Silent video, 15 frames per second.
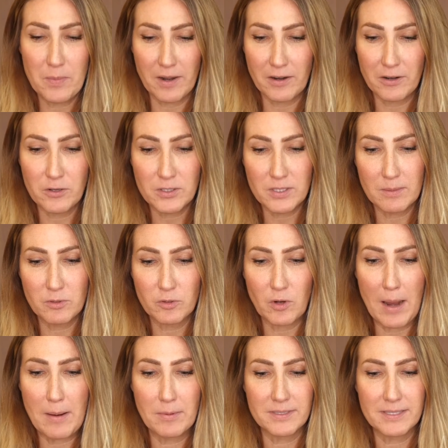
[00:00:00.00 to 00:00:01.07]
and our new
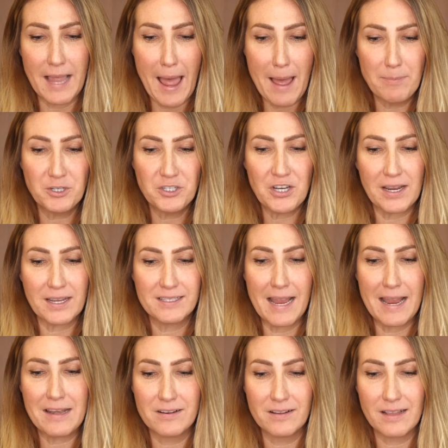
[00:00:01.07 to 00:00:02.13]
subscribers, Abhishek,
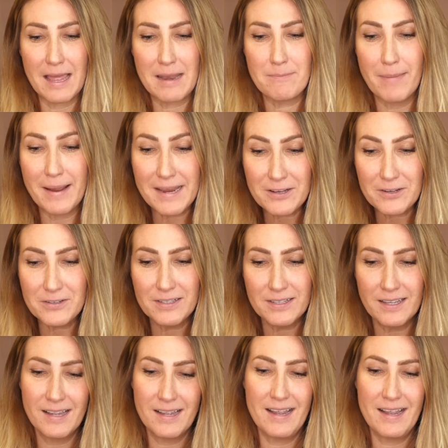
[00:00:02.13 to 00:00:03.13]
Daniel, and Michael,